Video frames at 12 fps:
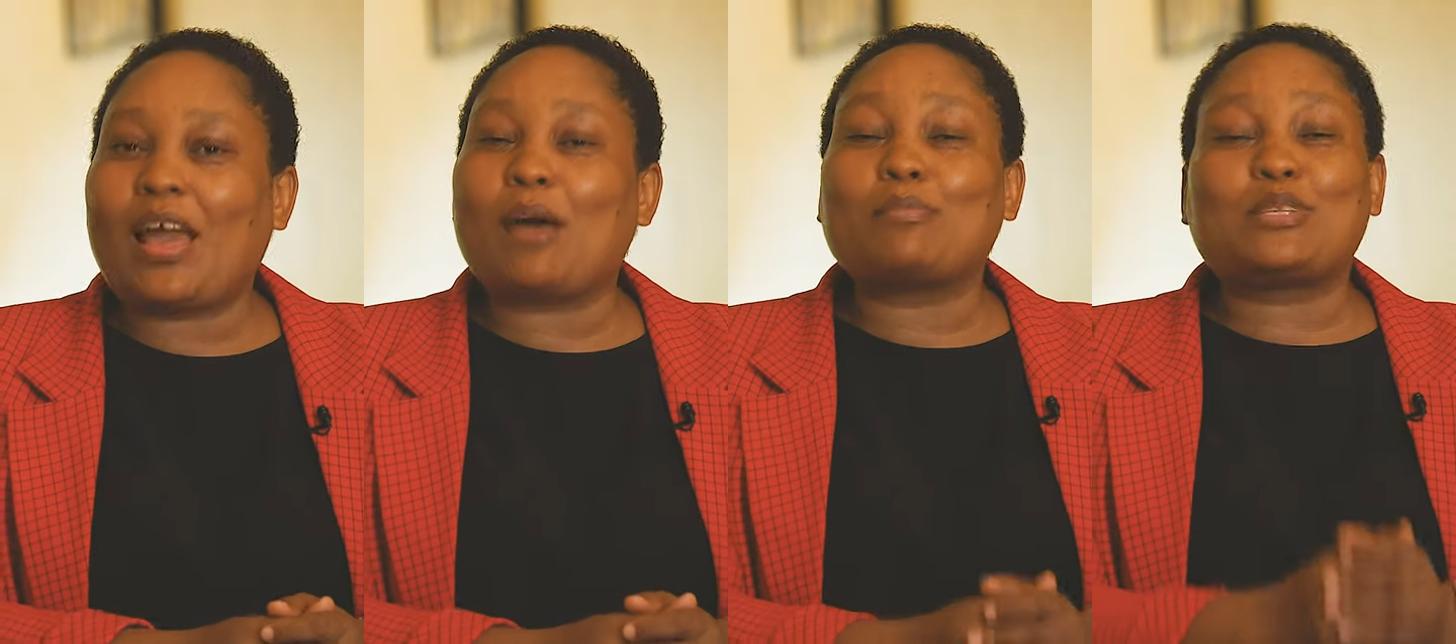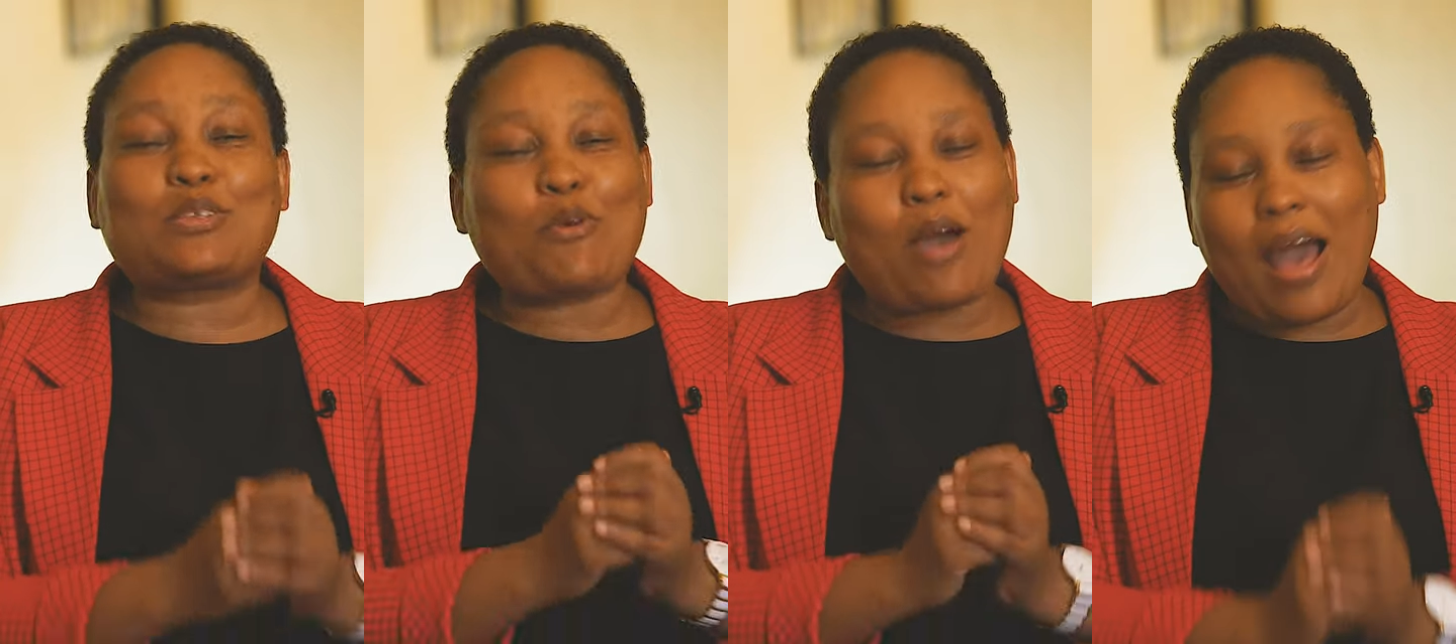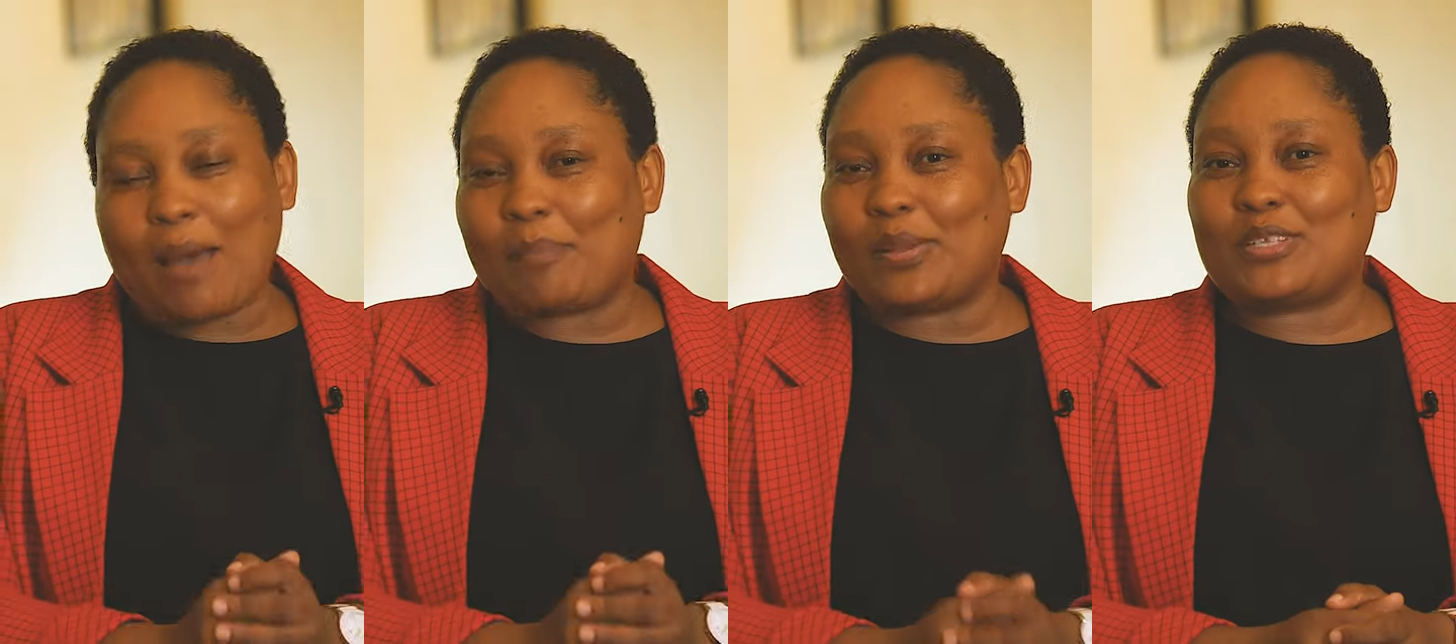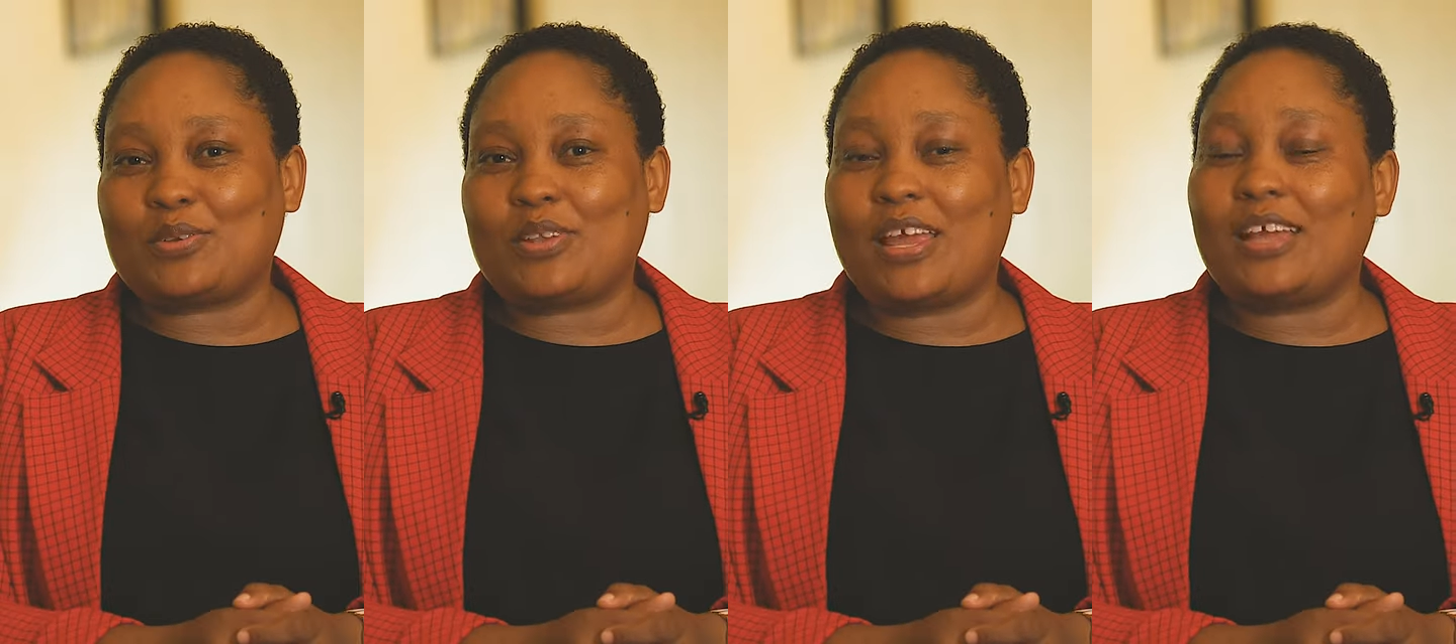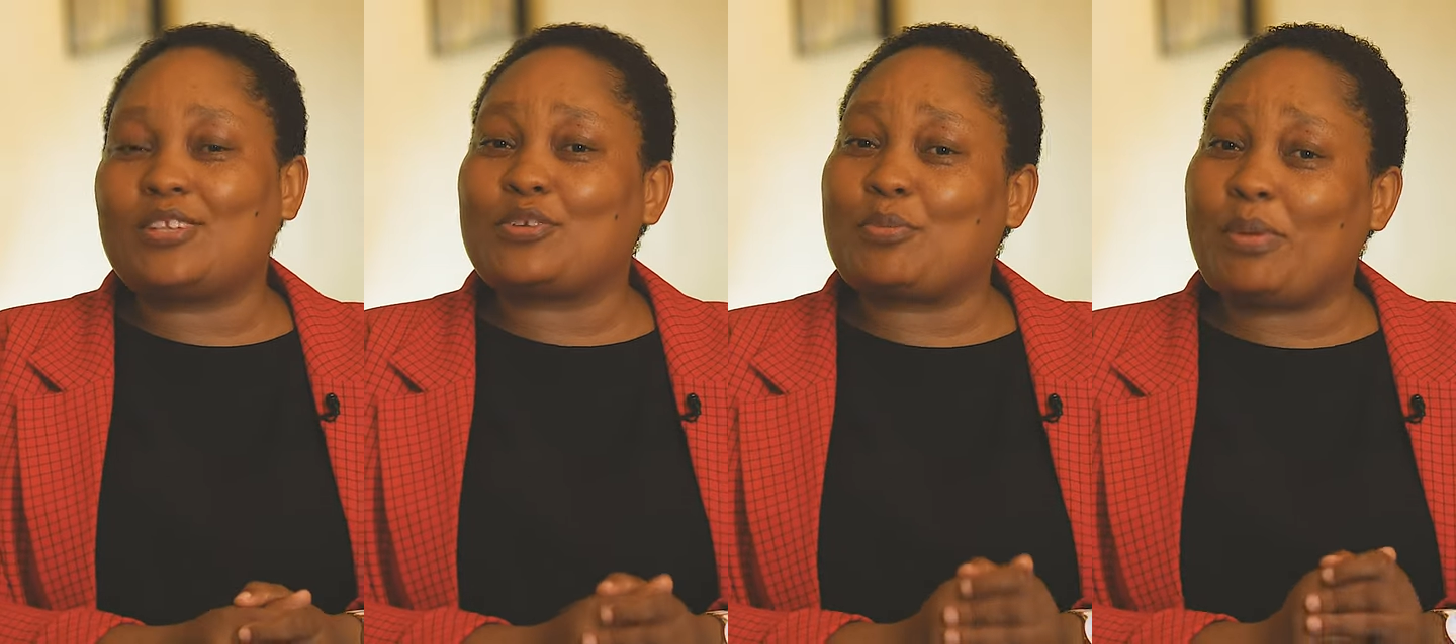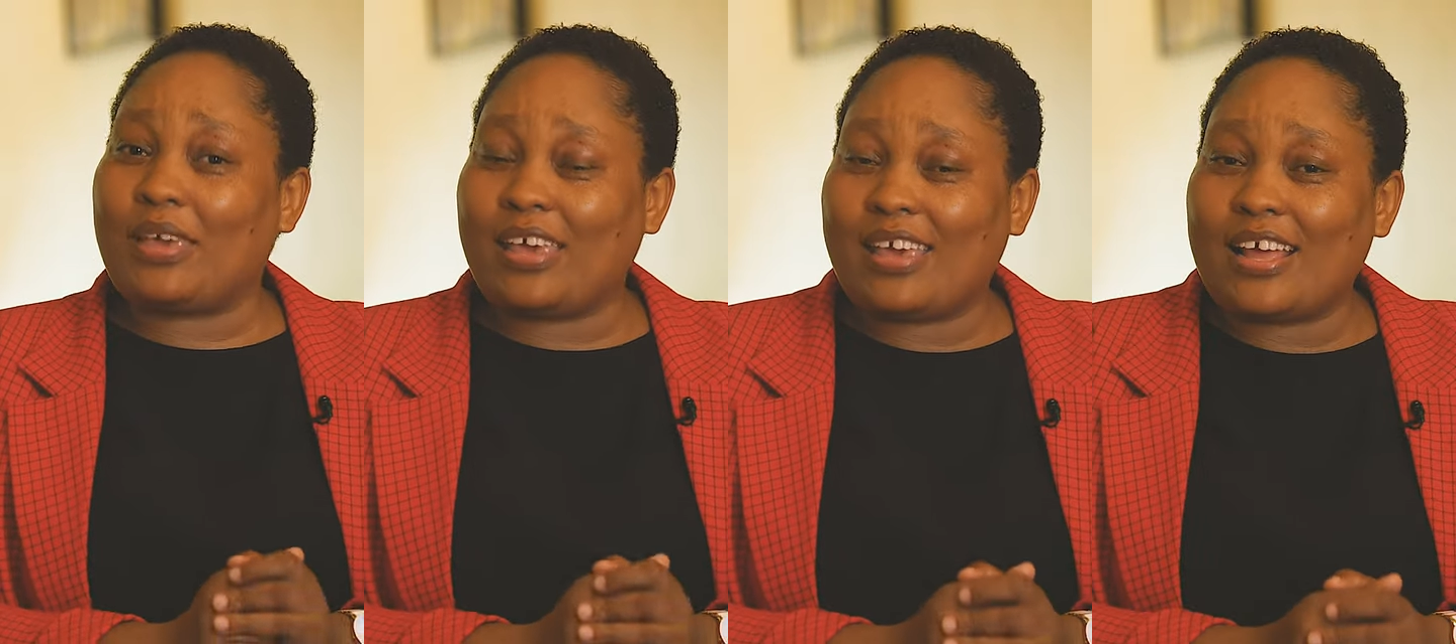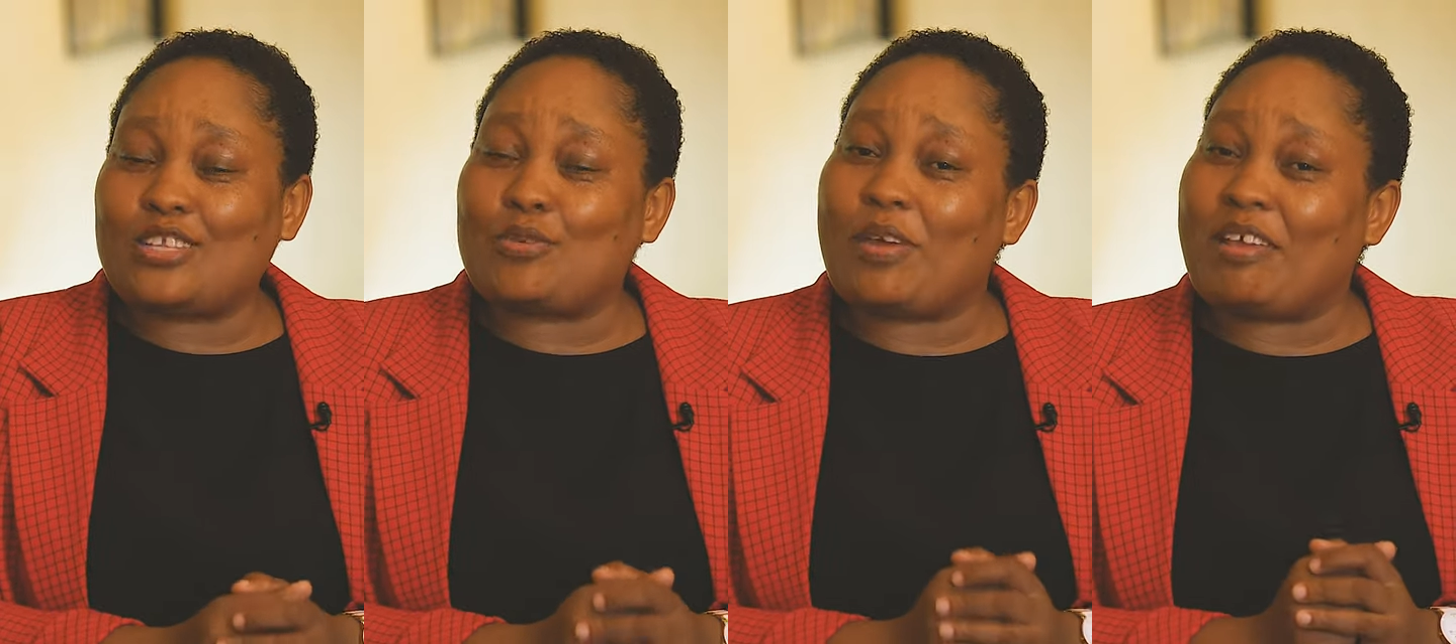I'm so happy today to be here to